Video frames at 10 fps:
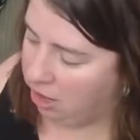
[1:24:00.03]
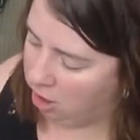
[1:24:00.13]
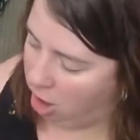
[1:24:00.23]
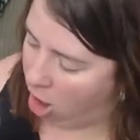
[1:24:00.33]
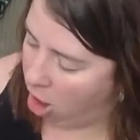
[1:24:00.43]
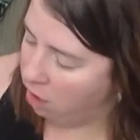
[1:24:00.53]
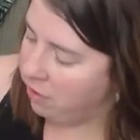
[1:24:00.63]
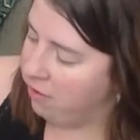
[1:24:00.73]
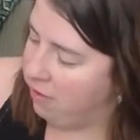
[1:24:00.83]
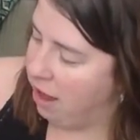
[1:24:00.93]
all of the
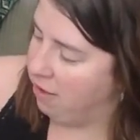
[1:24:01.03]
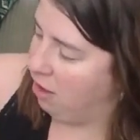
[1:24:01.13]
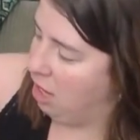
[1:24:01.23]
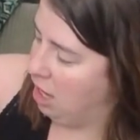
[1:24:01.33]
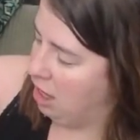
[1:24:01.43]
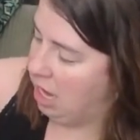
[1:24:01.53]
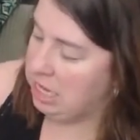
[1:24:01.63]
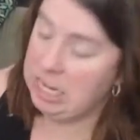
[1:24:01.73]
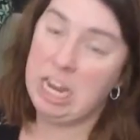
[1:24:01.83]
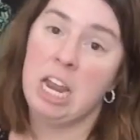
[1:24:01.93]
stenciling that I
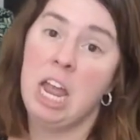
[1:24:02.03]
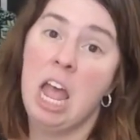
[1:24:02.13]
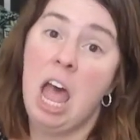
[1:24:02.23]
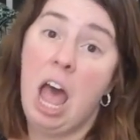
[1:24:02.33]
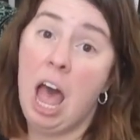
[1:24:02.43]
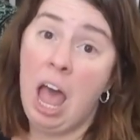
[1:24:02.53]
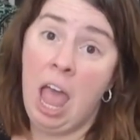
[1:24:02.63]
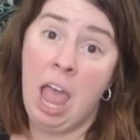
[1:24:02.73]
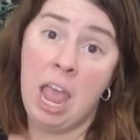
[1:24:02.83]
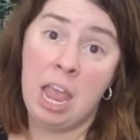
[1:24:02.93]
did,
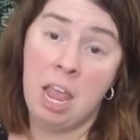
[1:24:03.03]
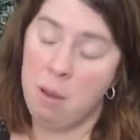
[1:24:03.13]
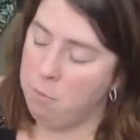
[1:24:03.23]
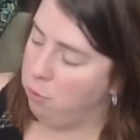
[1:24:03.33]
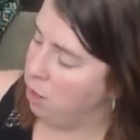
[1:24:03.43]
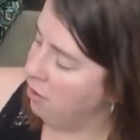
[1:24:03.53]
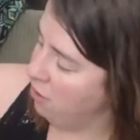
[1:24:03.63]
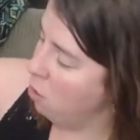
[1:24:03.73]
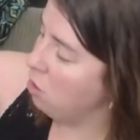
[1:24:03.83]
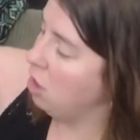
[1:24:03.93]
I pre-soaked
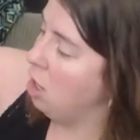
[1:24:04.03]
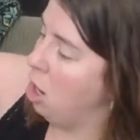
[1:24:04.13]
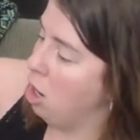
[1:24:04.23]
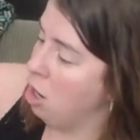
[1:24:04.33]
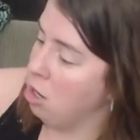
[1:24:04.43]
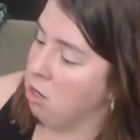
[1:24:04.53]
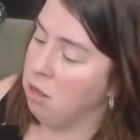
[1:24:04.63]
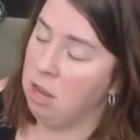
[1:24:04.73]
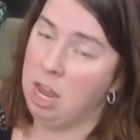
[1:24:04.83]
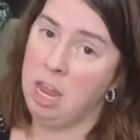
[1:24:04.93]
the yarn
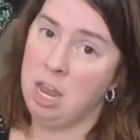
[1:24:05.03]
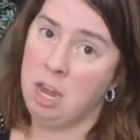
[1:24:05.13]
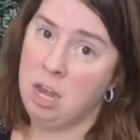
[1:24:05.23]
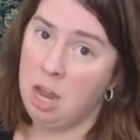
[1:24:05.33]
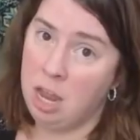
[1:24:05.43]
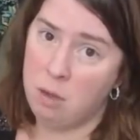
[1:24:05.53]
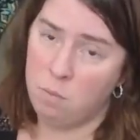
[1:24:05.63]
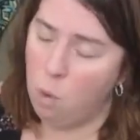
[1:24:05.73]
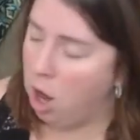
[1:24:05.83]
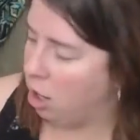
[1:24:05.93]
in
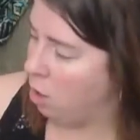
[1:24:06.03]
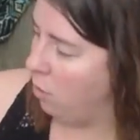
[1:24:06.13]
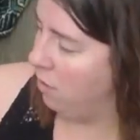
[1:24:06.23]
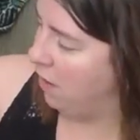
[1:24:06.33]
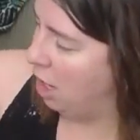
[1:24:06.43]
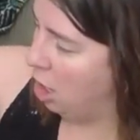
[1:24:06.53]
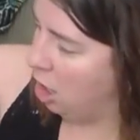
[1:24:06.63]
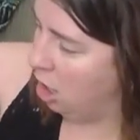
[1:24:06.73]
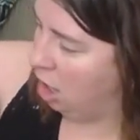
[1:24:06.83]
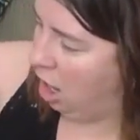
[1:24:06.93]
water with vinegar,
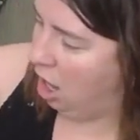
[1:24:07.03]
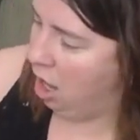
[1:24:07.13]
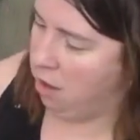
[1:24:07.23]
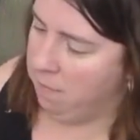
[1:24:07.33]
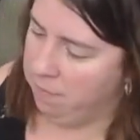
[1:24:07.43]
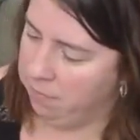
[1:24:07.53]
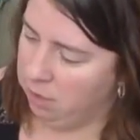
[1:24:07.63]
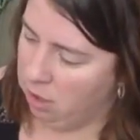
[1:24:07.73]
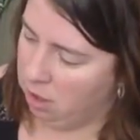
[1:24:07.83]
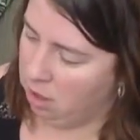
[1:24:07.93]

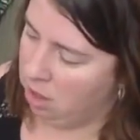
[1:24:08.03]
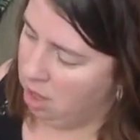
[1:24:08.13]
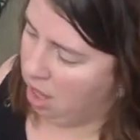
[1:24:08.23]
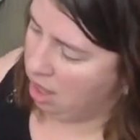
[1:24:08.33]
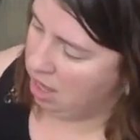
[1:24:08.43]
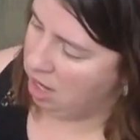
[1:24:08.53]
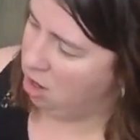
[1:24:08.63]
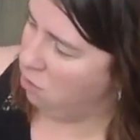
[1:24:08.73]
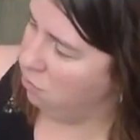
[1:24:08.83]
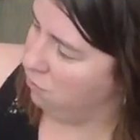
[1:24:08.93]
and then, oh
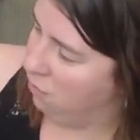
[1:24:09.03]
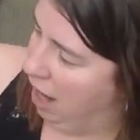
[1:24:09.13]
drat,